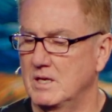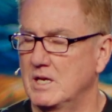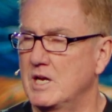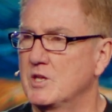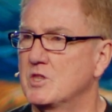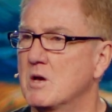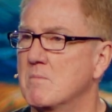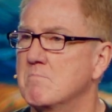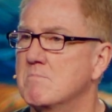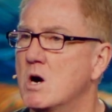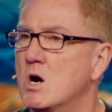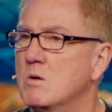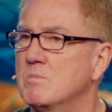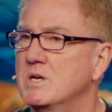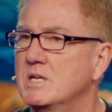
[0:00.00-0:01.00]
In the
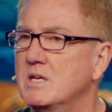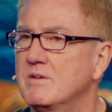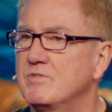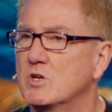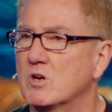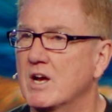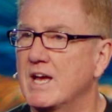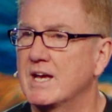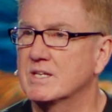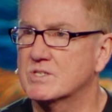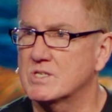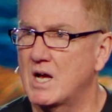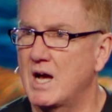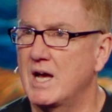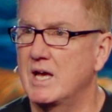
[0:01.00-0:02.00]
moment of your
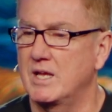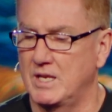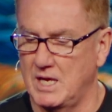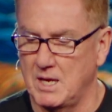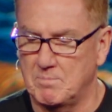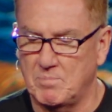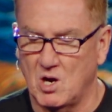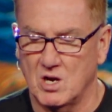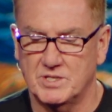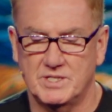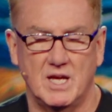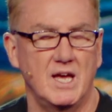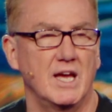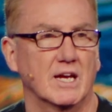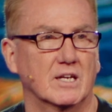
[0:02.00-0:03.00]
anxiety,
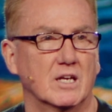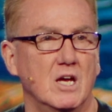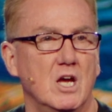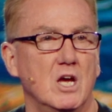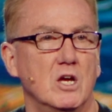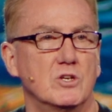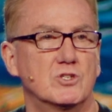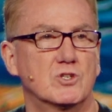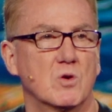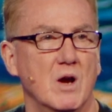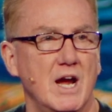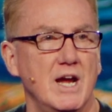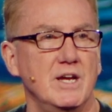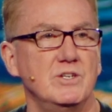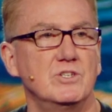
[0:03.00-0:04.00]
partake.
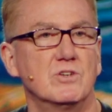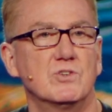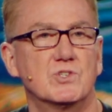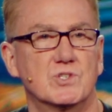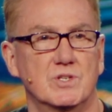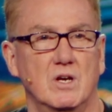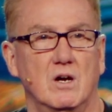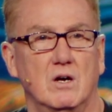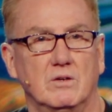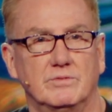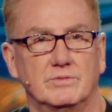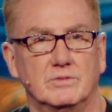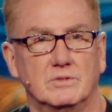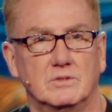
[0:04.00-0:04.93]
Train yourself